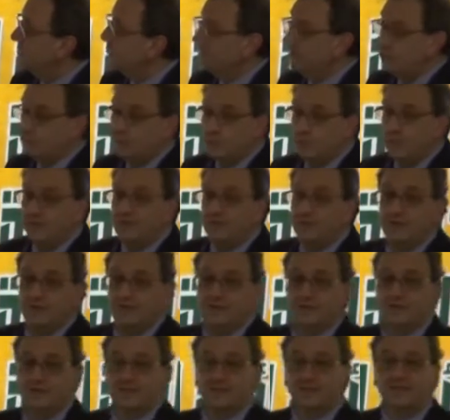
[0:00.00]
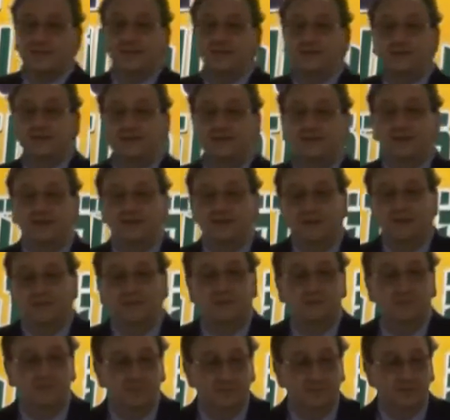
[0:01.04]
But where does Candida
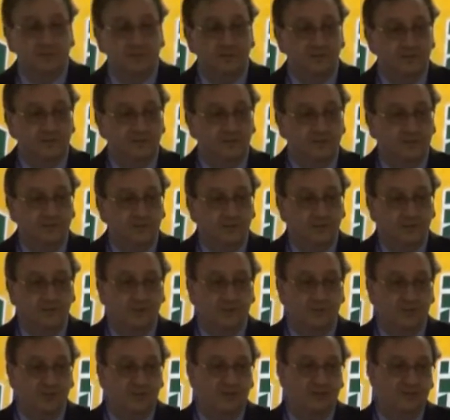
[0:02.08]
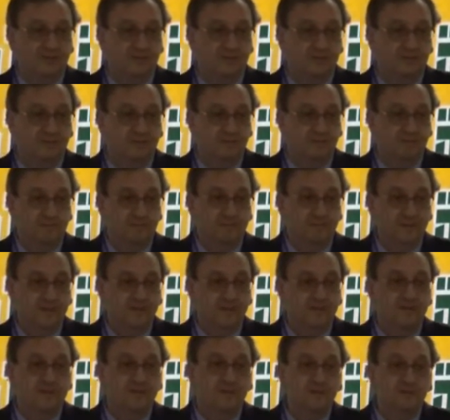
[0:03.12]
come to the blood?
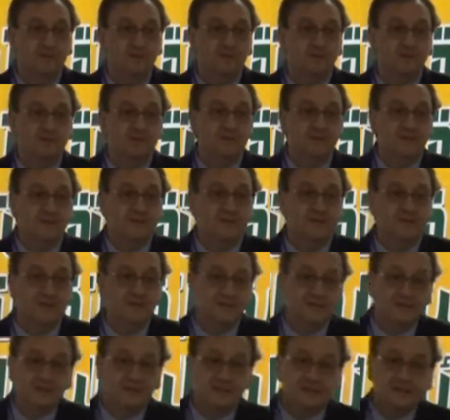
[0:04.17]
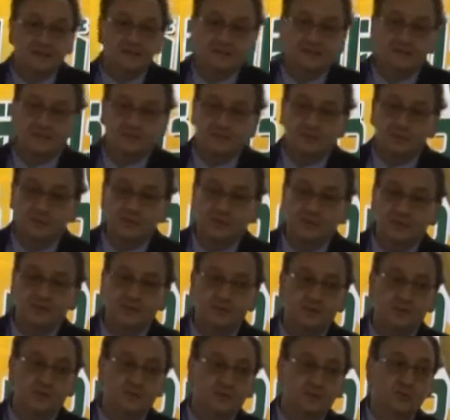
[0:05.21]
Remember, please, that
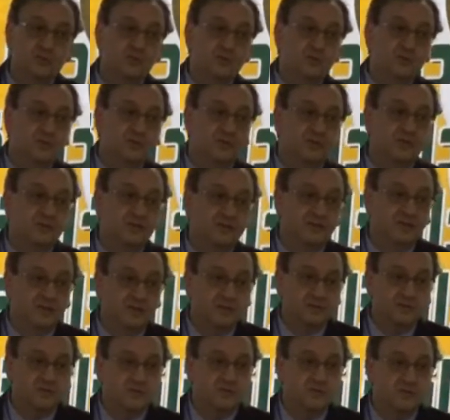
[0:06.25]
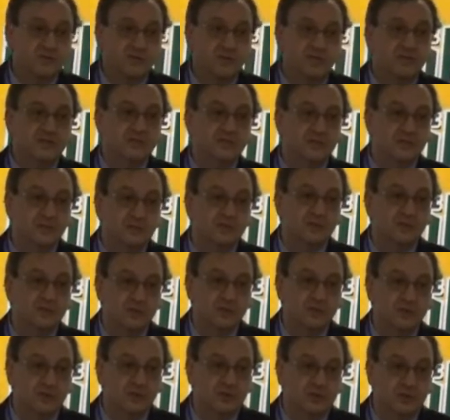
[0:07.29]
when you do gastrointestinal
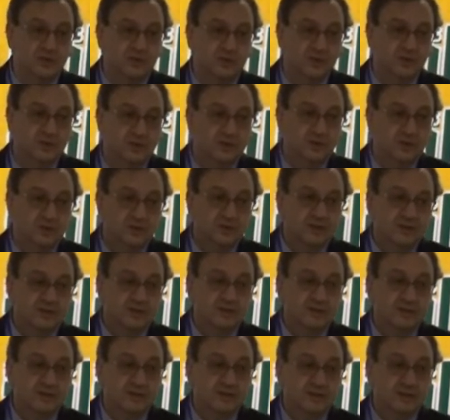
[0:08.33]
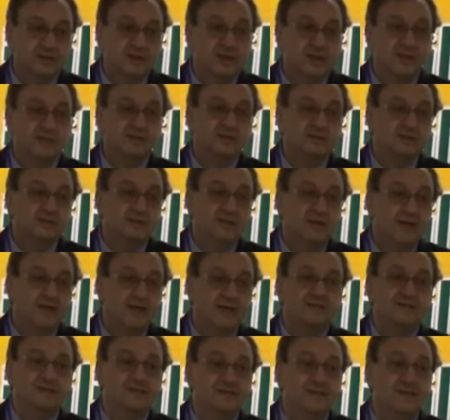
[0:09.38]
surgery, the gut
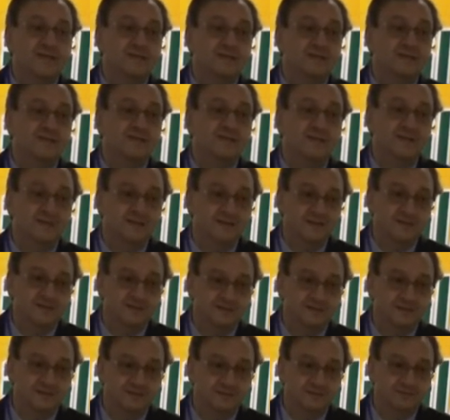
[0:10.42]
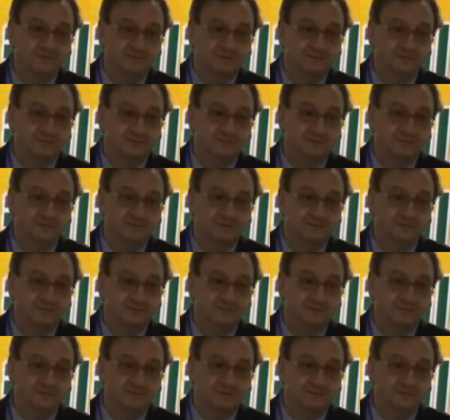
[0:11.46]
has Candida in it.